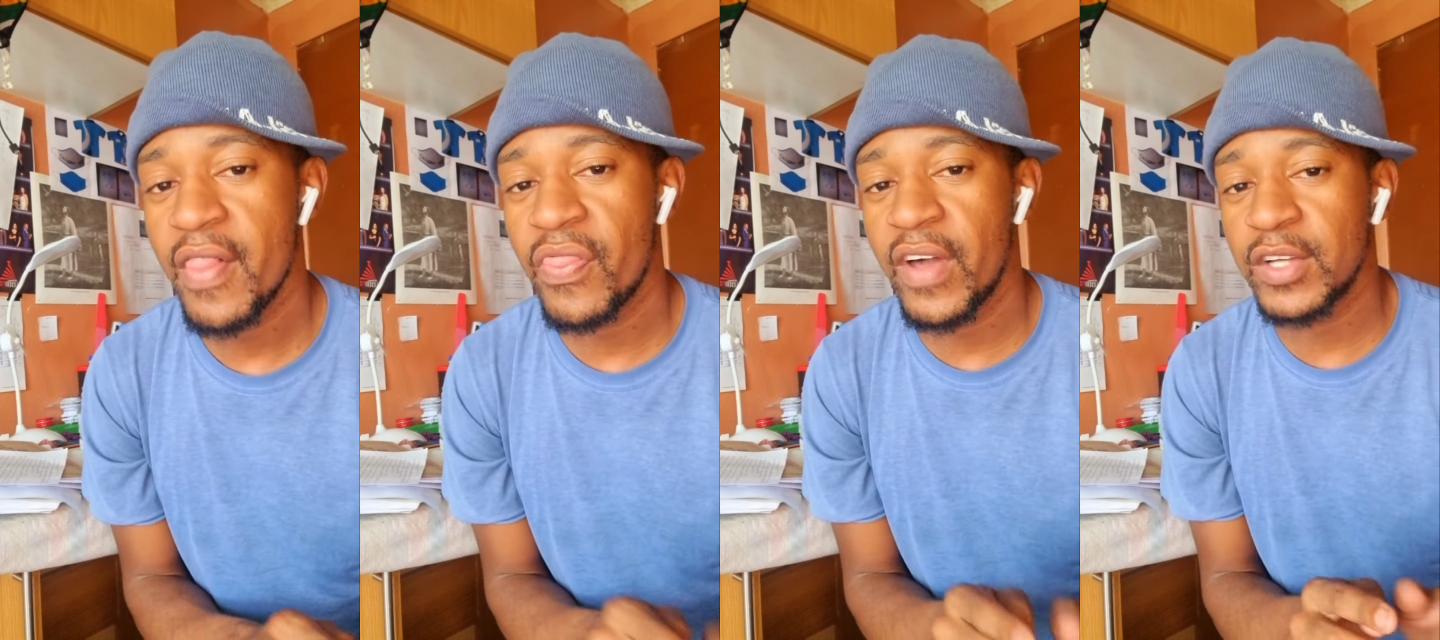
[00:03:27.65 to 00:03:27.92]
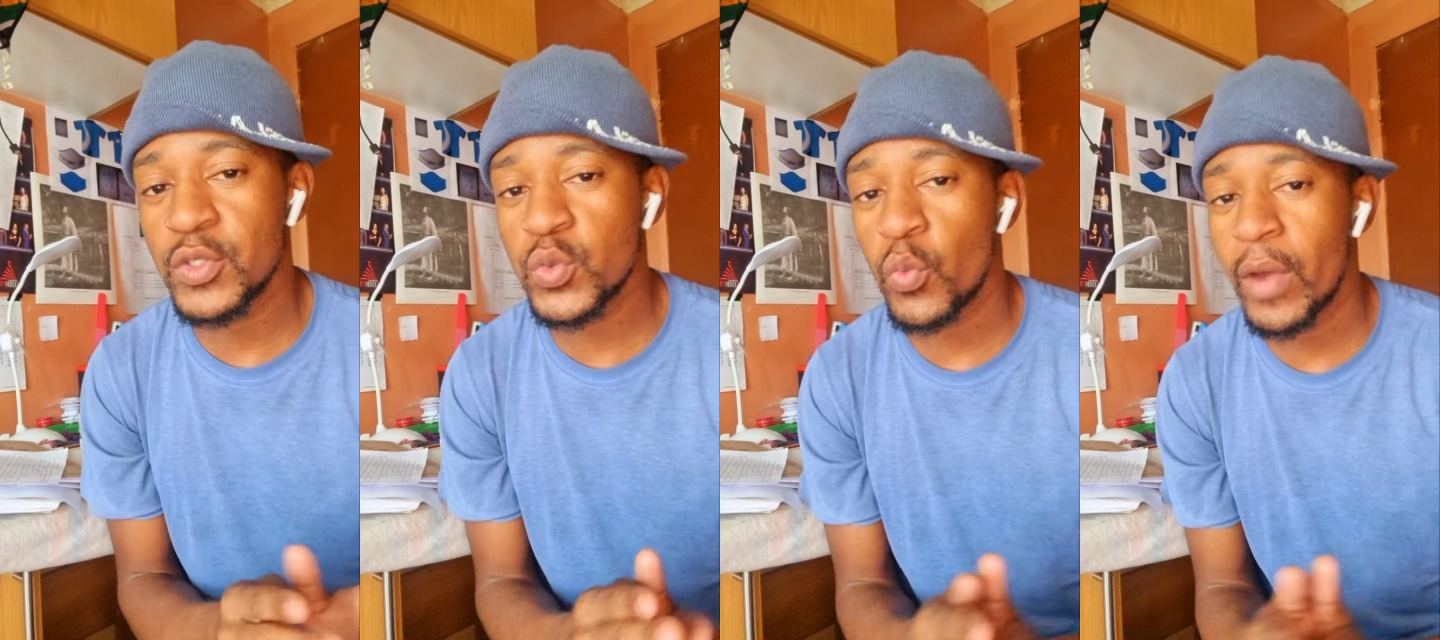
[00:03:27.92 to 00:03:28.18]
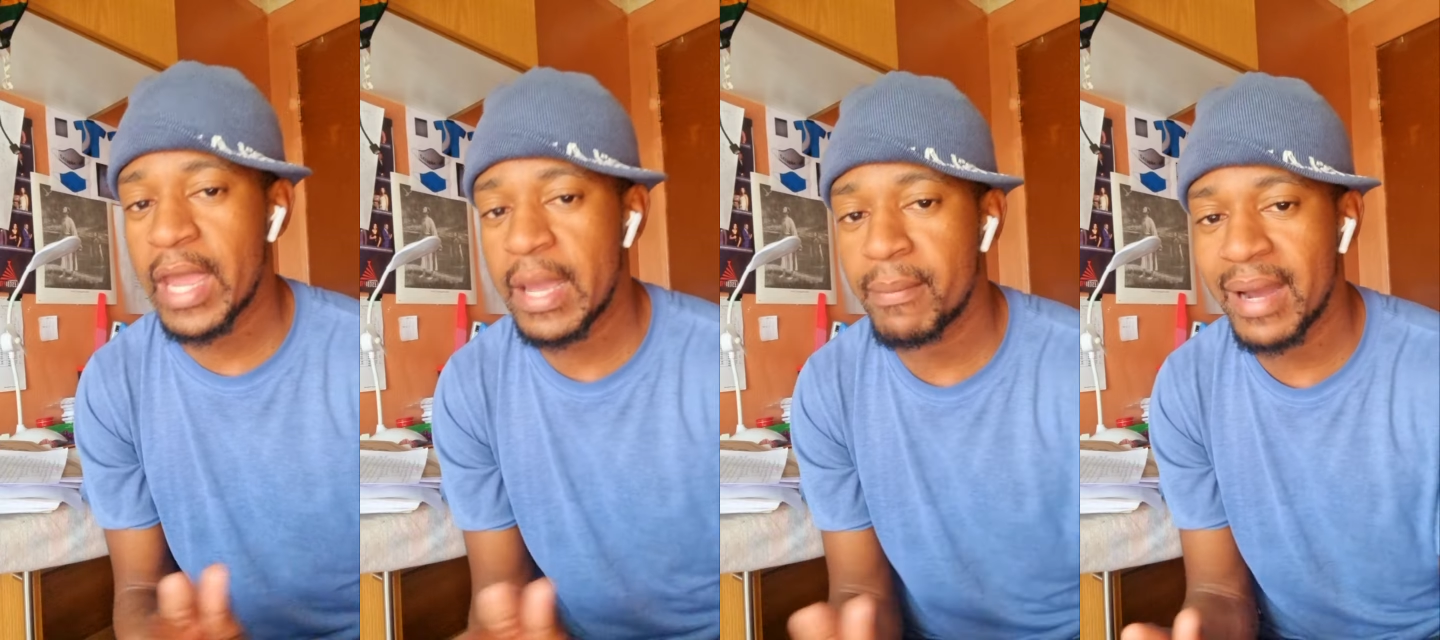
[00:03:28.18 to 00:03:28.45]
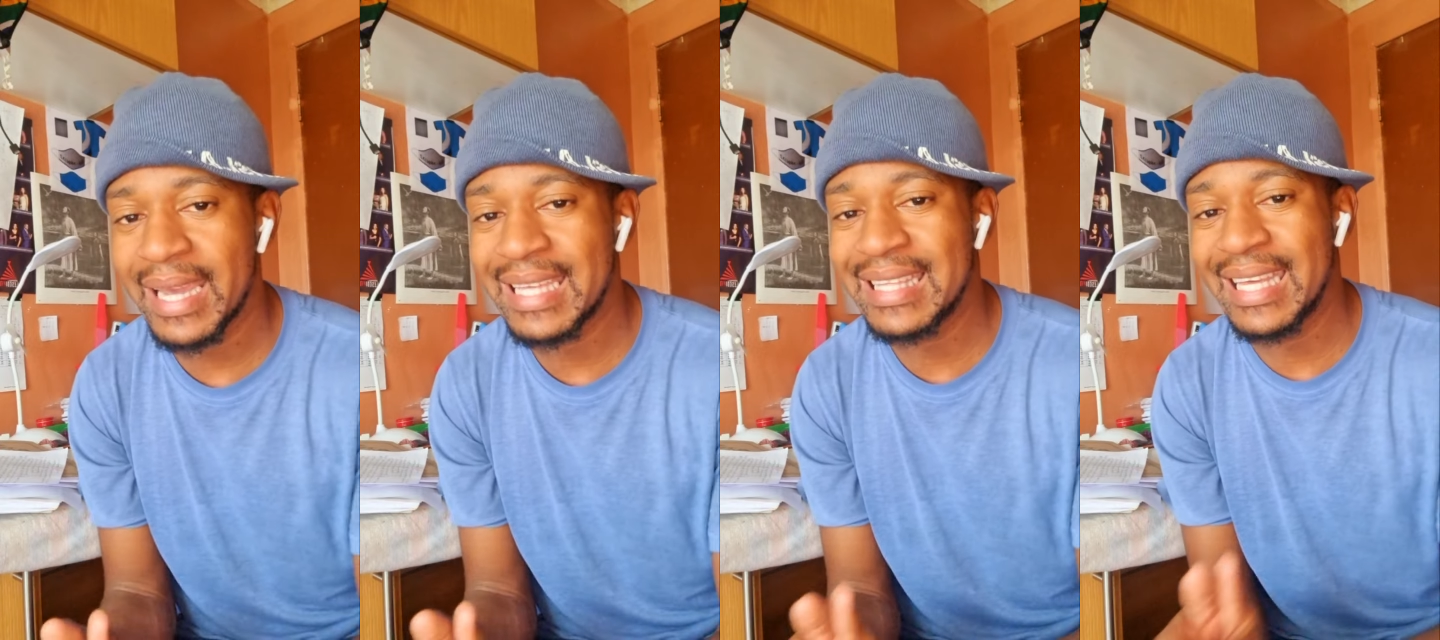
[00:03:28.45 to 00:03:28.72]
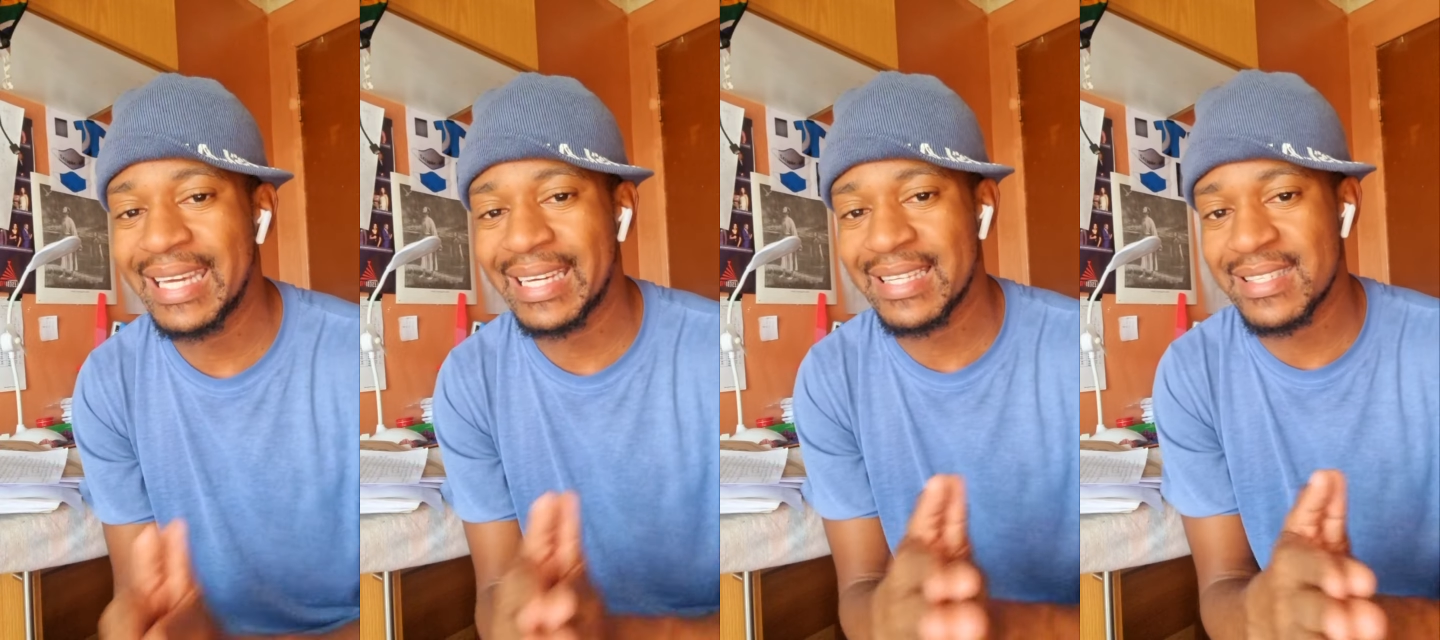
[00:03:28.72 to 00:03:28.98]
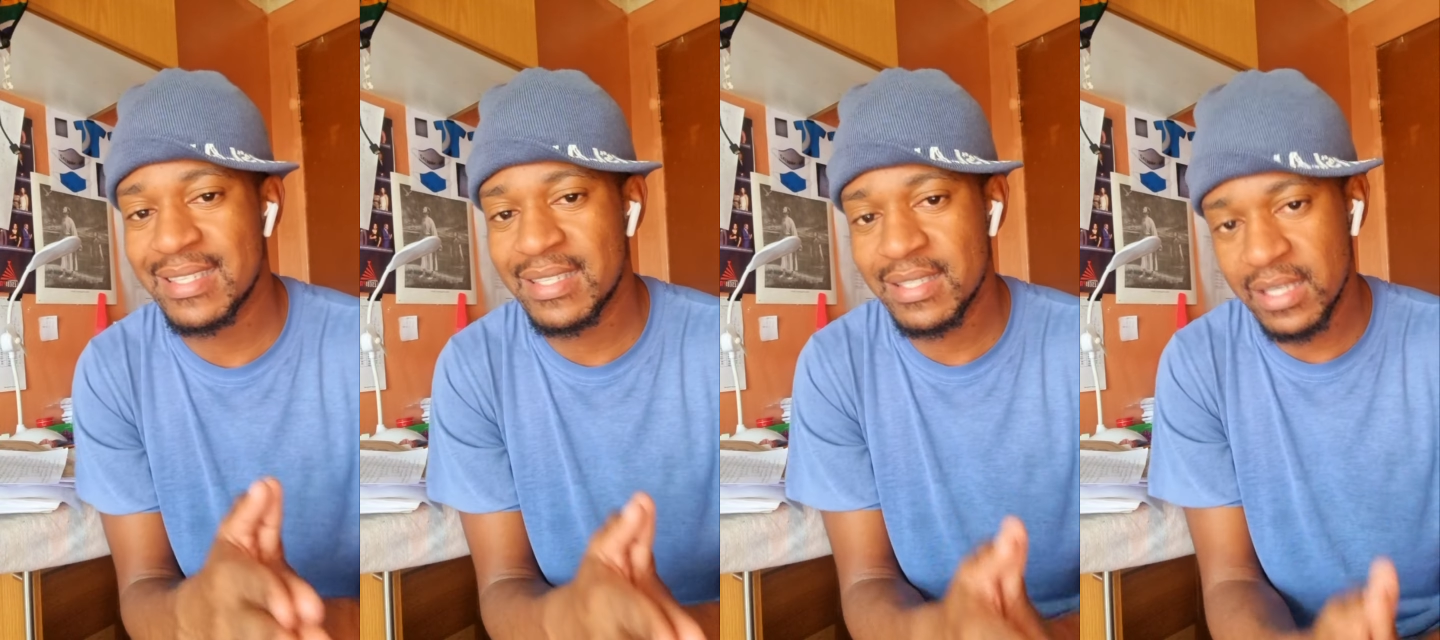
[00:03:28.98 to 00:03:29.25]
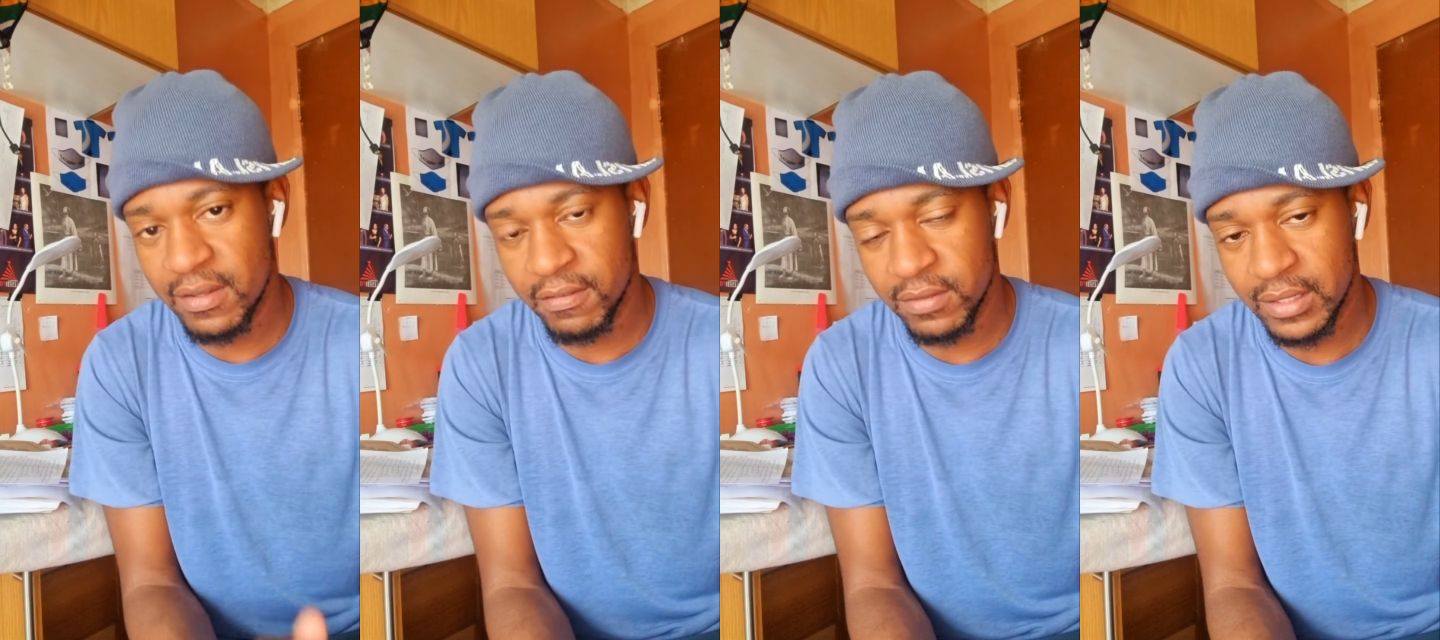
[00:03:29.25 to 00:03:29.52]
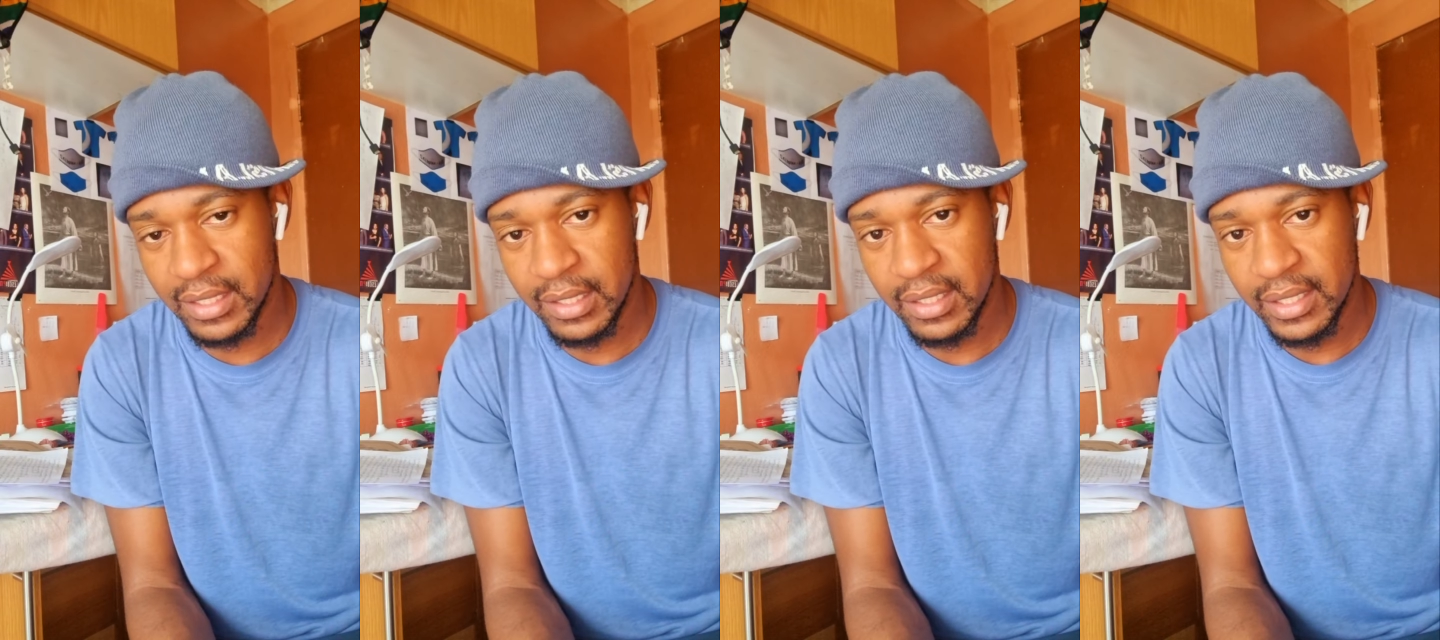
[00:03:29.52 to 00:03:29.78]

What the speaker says: that's whereby they received